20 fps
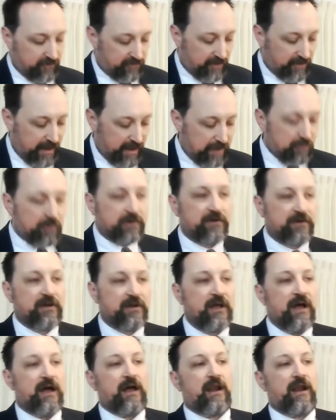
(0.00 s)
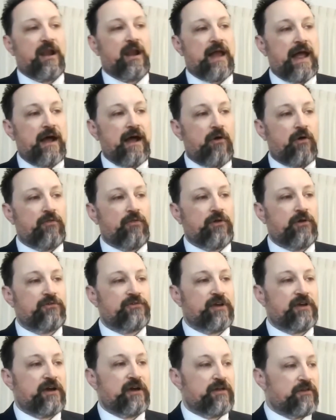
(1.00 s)
They would allow those
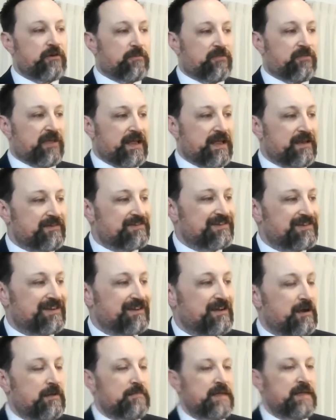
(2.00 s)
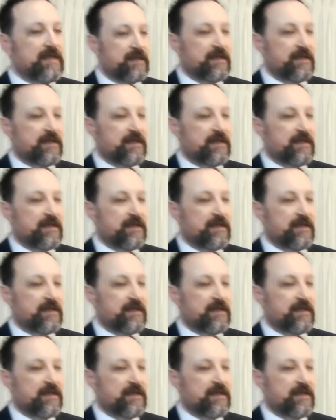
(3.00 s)
other things to come in.